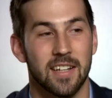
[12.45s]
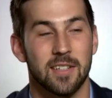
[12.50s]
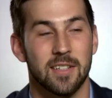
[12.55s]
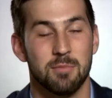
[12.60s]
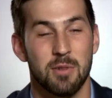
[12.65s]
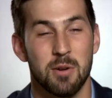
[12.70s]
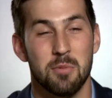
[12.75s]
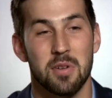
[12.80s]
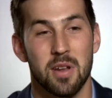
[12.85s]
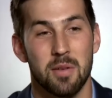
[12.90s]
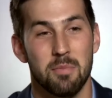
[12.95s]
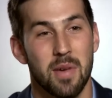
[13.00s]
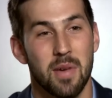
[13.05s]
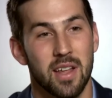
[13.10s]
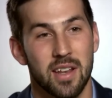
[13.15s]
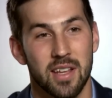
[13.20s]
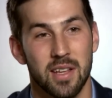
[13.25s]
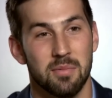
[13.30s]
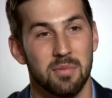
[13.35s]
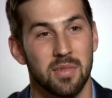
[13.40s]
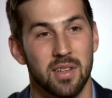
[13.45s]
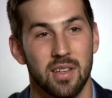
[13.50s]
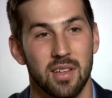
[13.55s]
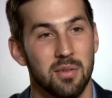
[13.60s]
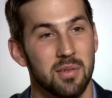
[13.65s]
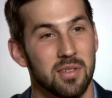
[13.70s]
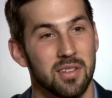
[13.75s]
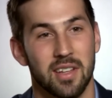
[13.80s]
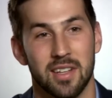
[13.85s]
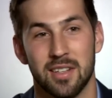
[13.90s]
The moment I met him, he
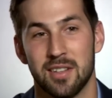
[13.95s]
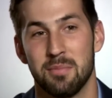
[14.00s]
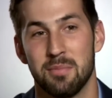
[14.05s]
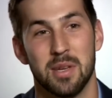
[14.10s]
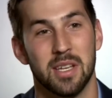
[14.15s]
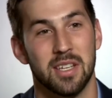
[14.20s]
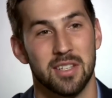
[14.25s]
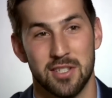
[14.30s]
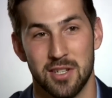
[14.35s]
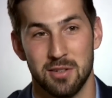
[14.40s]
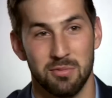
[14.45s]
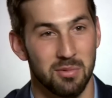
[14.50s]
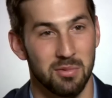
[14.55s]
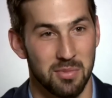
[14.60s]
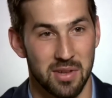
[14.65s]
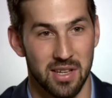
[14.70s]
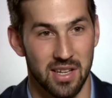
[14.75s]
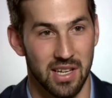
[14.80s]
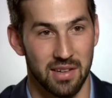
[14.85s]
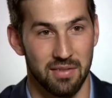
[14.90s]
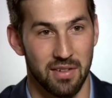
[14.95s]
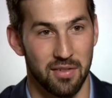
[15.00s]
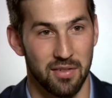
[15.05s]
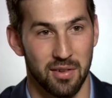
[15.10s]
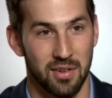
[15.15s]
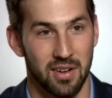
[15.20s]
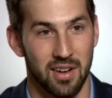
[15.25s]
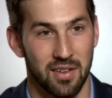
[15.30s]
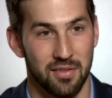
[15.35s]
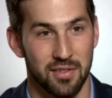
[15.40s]
was like the biggest human being I've
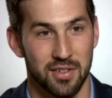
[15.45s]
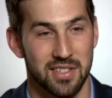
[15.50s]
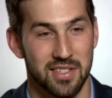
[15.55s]
ever, ever